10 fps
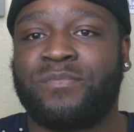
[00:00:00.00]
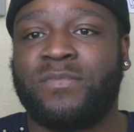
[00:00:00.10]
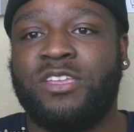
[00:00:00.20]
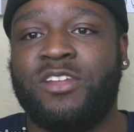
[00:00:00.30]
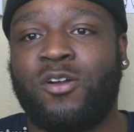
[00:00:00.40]

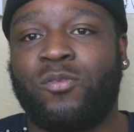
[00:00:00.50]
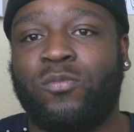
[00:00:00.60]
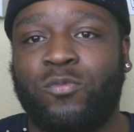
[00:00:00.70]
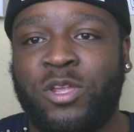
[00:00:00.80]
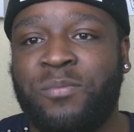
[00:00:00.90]
you know,
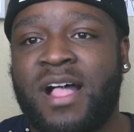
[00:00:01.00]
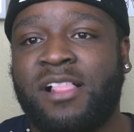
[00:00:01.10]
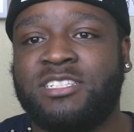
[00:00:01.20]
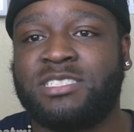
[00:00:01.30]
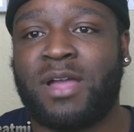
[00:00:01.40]

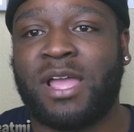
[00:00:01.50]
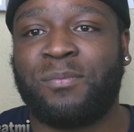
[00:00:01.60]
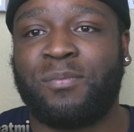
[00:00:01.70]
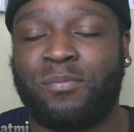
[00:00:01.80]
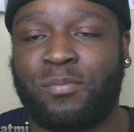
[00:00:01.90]
rebalance my
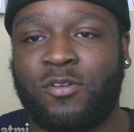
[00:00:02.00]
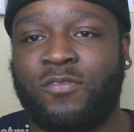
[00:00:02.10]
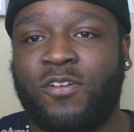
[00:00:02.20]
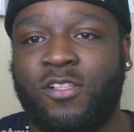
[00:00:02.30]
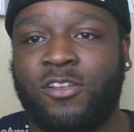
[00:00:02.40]

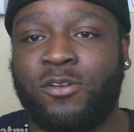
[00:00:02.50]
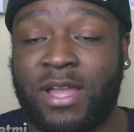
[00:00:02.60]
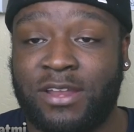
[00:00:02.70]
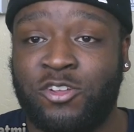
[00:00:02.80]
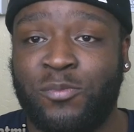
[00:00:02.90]
portfolio,
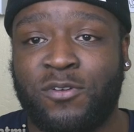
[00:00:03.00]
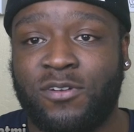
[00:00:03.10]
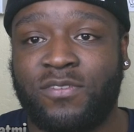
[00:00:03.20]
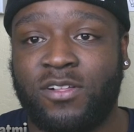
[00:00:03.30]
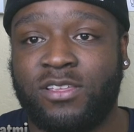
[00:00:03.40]
my new
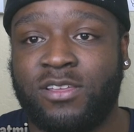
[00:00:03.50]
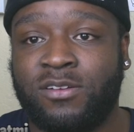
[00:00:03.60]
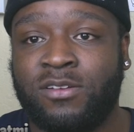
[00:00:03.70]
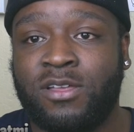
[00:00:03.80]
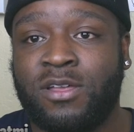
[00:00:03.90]
portfolio,
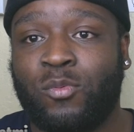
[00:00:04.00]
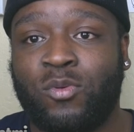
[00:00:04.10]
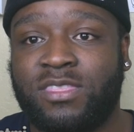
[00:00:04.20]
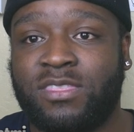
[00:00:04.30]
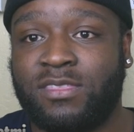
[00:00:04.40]

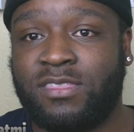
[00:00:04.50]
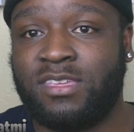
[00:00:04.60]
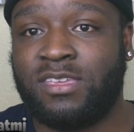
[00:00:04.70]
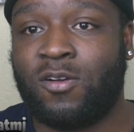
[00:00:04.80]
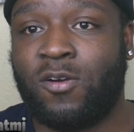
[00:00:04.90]
with
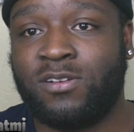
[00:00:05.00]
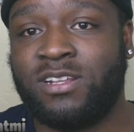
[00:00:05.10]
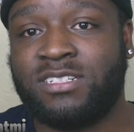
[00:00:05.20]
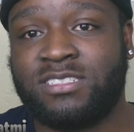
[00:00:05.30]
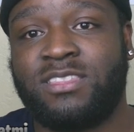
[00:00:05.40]
the
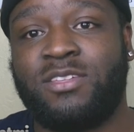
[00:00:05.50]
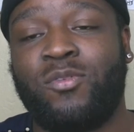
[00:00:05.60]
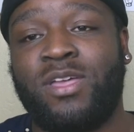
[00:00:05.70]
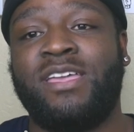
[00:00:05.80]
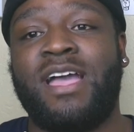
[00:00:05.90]
holdings the
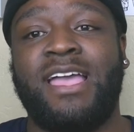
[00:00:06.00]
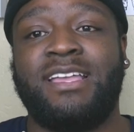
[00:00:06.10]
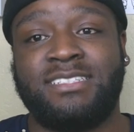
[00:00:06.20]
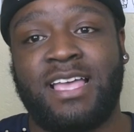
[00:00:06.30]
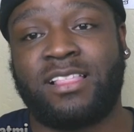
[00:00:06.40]
way I
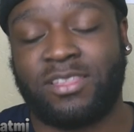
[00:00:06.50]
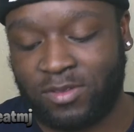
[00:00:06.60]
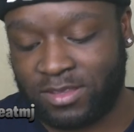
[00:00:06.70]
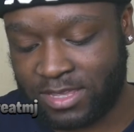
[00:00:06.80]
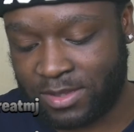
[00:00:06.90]
exactly
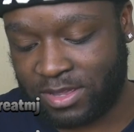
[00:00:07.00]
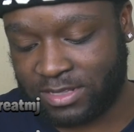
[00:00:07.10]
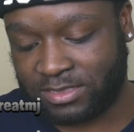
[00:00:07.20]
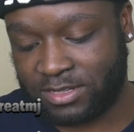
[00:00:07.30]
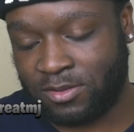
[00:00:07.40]
want them. And
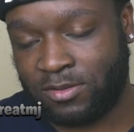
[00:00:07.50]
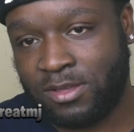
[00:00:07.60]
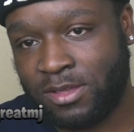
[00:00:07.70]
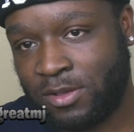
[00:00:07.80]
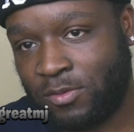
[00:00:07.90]
so
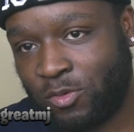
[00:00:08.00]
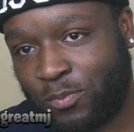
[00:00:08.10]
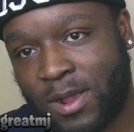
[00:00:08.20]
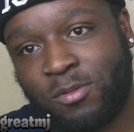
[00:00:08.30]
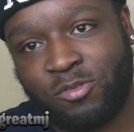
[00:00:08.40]
we'll
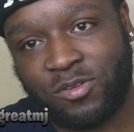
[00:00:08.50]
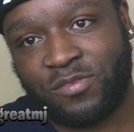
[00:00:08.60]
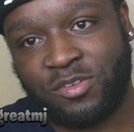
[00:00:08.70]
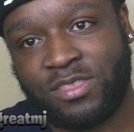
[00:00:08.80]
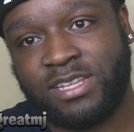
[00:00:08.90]
probably
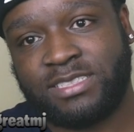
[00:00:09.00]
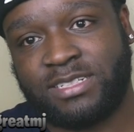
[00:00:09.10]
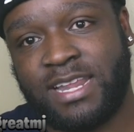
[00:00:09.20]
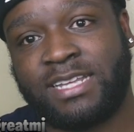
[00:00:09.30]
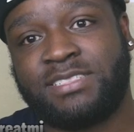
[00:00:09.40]
review this
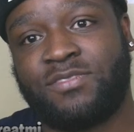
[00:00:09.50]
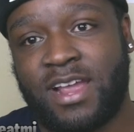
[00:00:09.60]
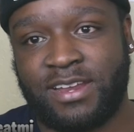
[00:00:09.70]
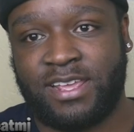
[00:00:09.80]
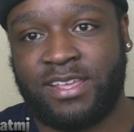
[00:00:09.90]
next
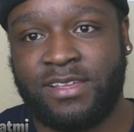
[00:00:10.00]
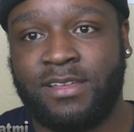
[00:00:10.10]
Friday